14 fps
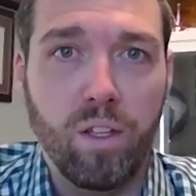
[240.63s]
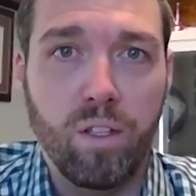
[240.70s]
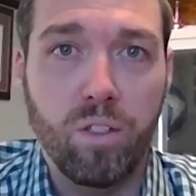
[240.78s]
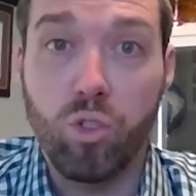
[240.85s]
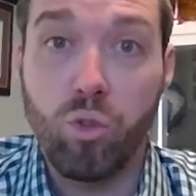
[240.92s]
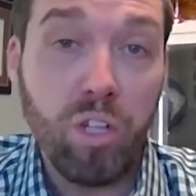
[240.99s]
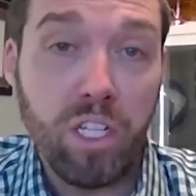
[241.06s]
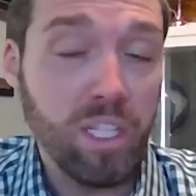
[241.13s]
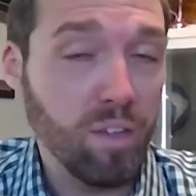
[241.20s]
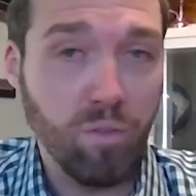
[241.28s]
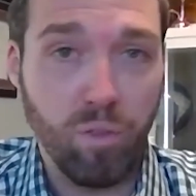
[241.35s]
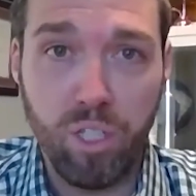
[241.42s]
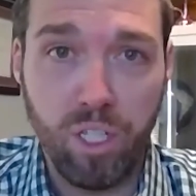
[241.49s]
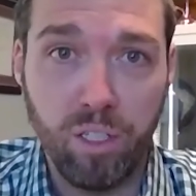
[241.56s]
treat
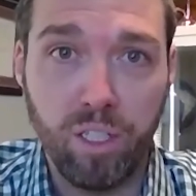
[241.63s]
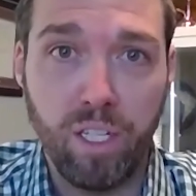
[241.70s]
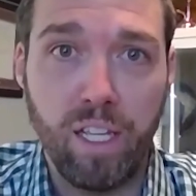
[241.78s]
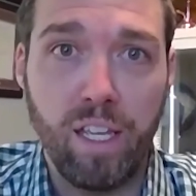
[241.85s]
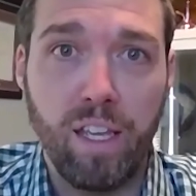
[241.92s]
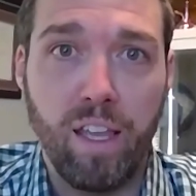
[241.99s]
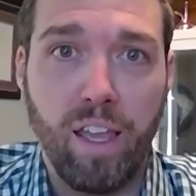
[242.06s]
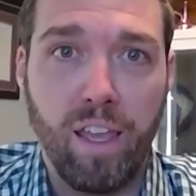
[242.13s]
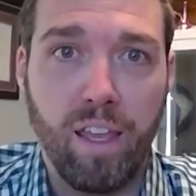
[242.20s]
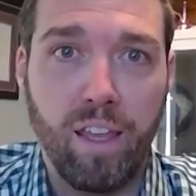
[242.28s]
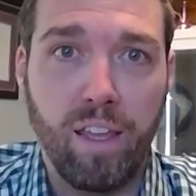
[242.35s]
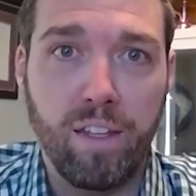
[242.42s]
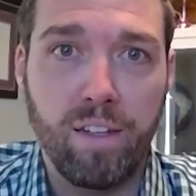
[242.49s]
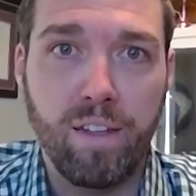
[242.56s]
infertility
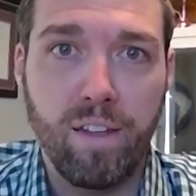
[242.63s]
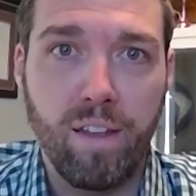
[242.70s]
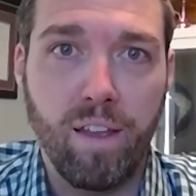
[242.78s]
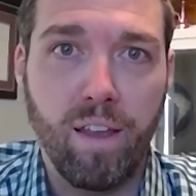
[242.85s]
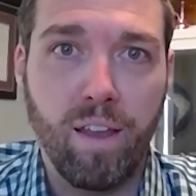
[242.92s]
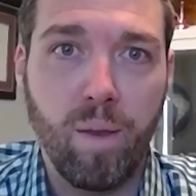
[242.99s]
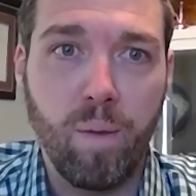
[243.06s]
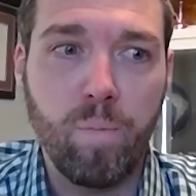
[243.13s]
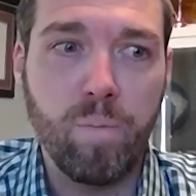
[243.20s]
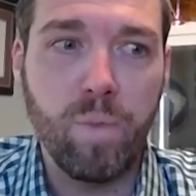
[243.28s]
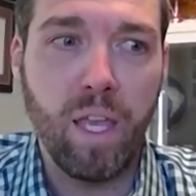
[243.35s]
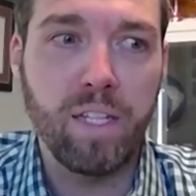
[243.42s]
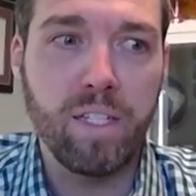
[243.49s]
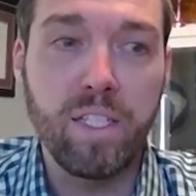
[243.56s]
and
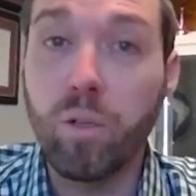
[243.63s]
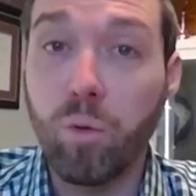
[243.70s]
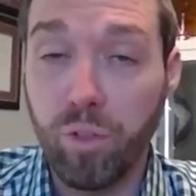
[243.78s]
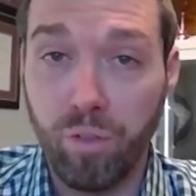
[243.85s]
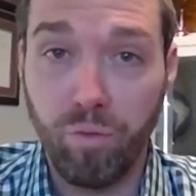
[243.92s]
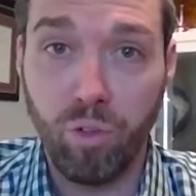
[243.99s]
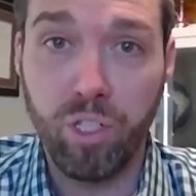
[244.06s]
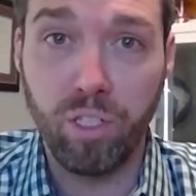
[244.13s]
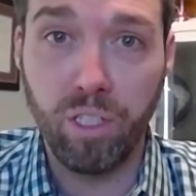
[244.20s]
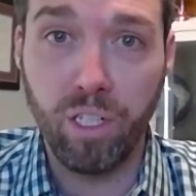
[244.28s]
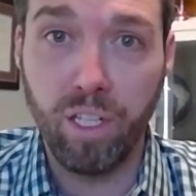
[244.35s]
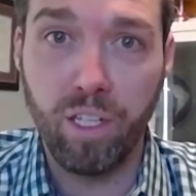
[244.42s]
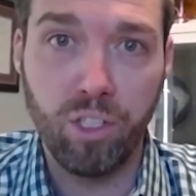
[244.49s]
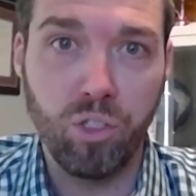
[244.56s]
deal with
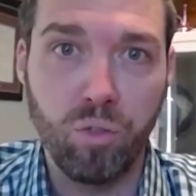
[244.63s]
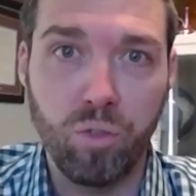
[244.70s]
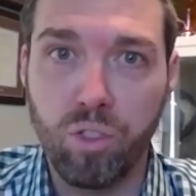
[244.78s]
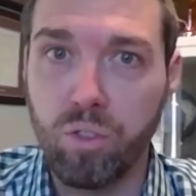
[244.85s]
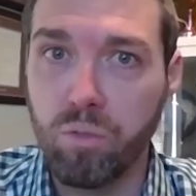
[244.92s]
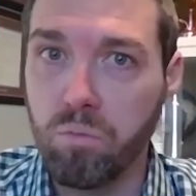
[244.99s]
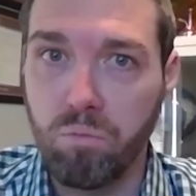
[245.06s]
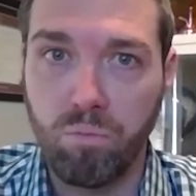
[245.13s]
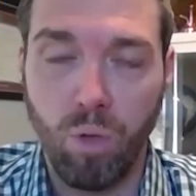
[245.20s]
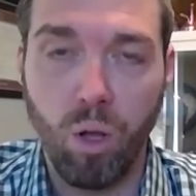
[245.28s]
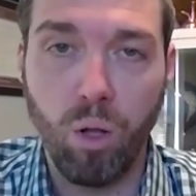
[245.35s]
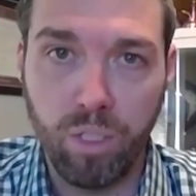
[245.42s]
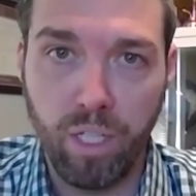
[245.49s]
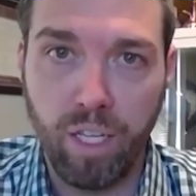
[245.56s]
infertility issues
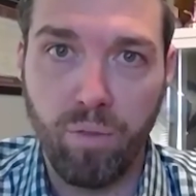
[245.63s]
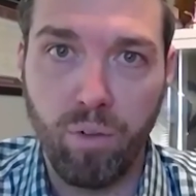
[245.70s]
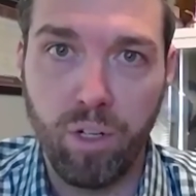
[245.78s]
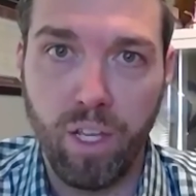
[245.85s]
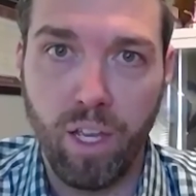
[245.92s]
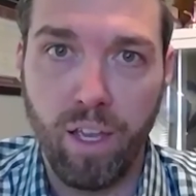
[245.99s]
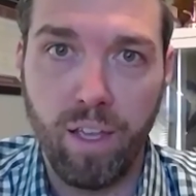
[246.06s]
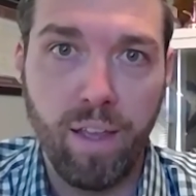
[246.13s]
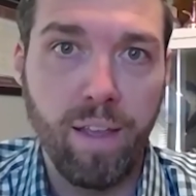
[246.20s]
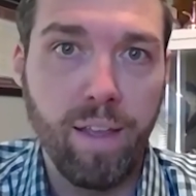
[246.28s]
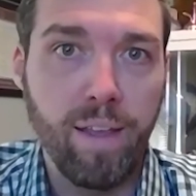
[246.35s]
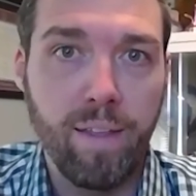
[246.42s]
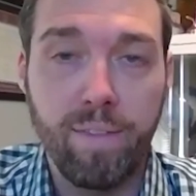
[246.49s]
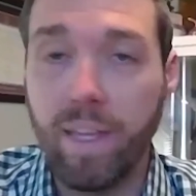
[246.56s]
all day, every day.
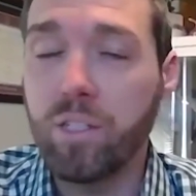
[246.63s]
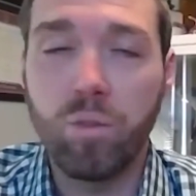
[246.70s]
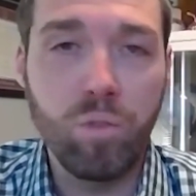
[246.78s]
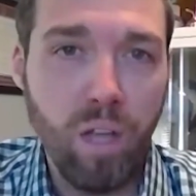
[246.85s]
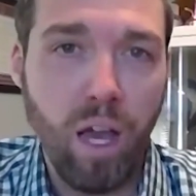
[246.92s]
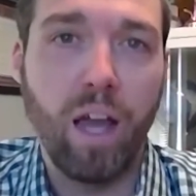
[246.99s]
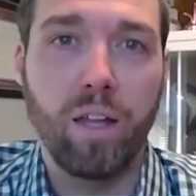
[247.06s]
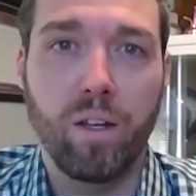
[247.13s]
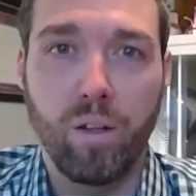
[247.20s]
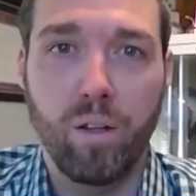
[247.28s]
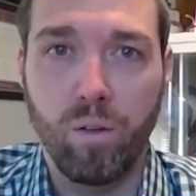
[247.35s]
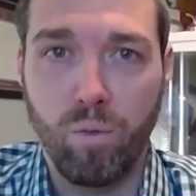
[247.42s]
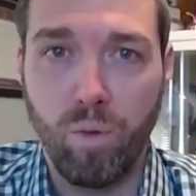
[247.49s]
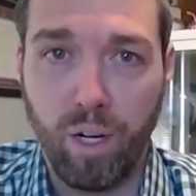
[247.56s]
They do not
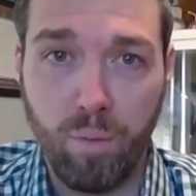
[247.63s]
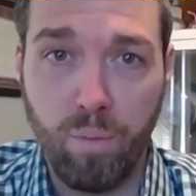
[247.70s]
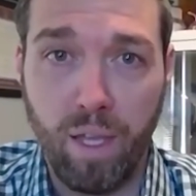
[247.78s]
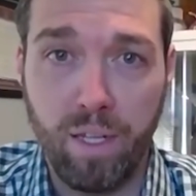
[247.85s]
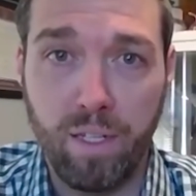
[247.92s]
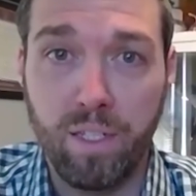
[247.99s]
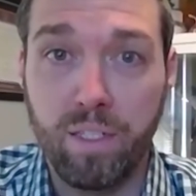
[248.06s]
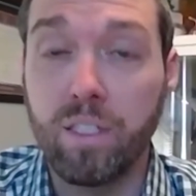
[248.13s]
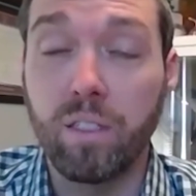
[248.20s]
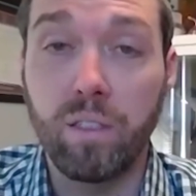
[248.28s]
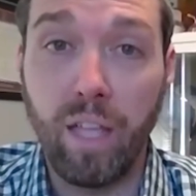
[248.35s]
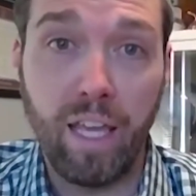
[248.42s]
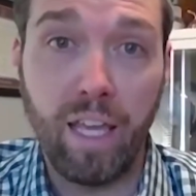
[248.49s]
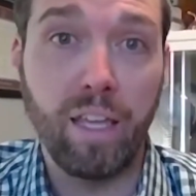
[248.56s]
recommend
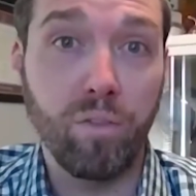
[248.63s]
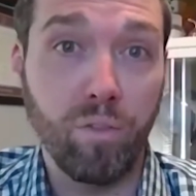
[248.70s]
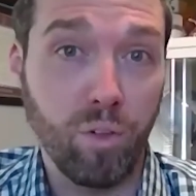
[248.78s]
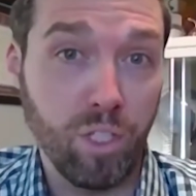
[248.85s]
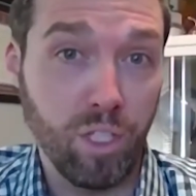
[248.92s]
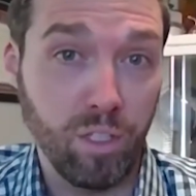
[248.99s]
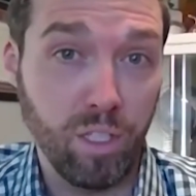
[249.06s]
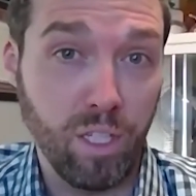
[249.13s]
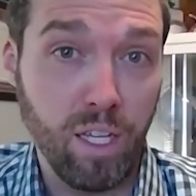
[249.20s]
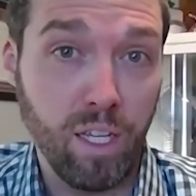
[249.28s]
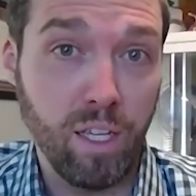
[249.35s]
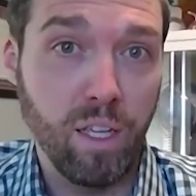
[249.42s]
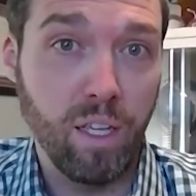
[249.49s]
delaying fertility,